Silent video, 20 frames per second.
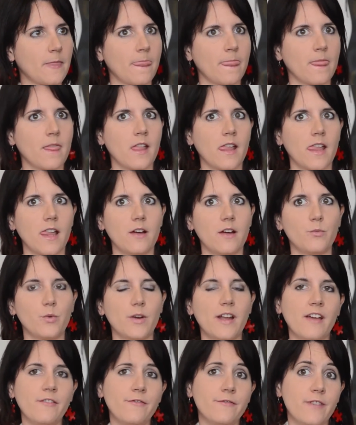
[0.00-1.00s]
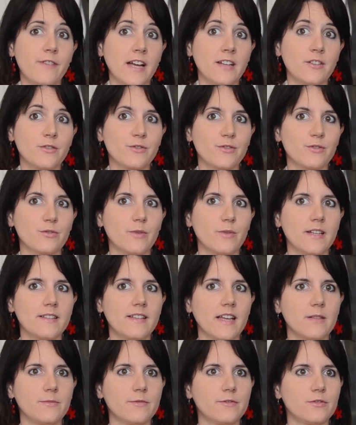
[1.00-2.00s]
Mm. What I find also quite
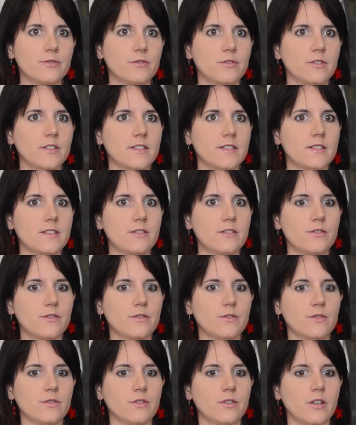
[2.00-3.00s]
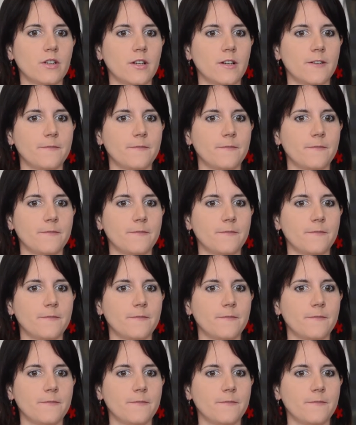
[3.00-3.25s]
helpful is to